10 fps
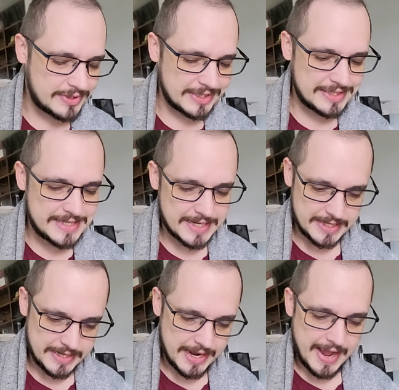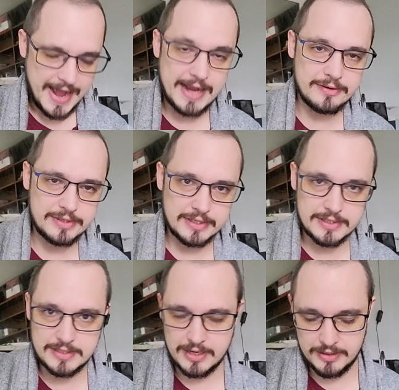a day housing
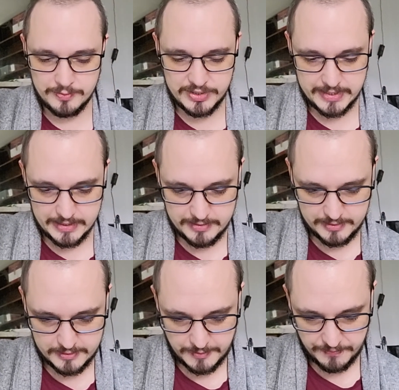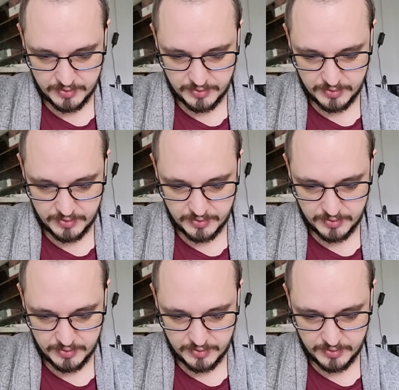asylum seekers.